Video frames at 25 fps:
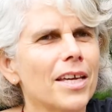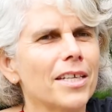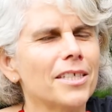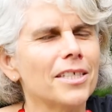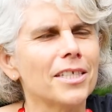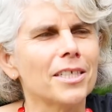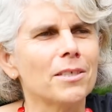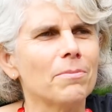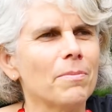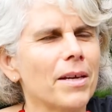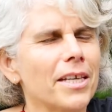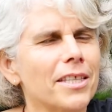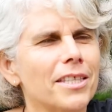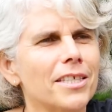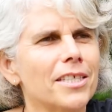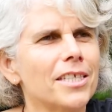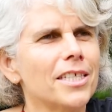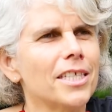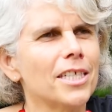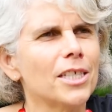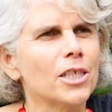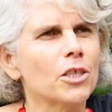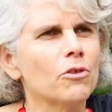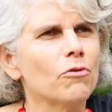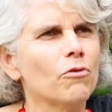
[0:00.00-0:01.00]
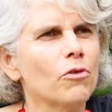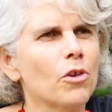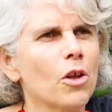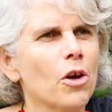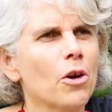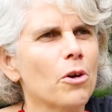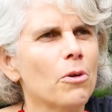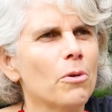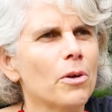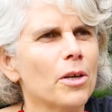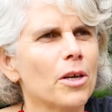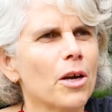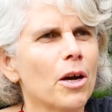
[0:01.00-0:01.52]
just made the tears
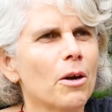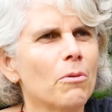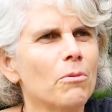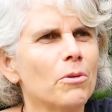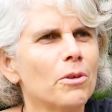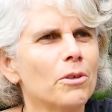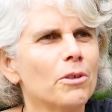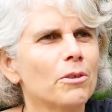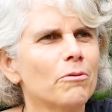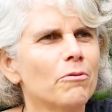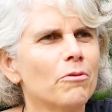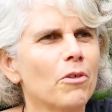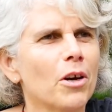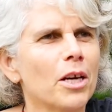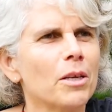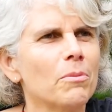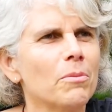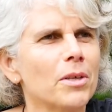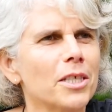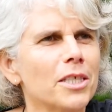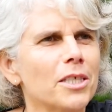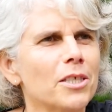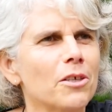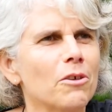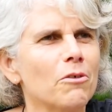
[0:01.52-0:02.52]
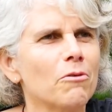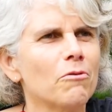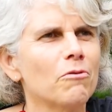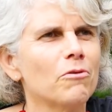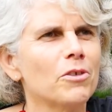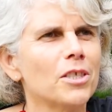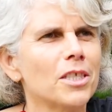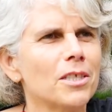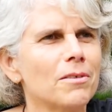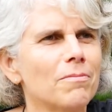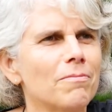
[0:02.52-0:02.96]
flow, and I would find myself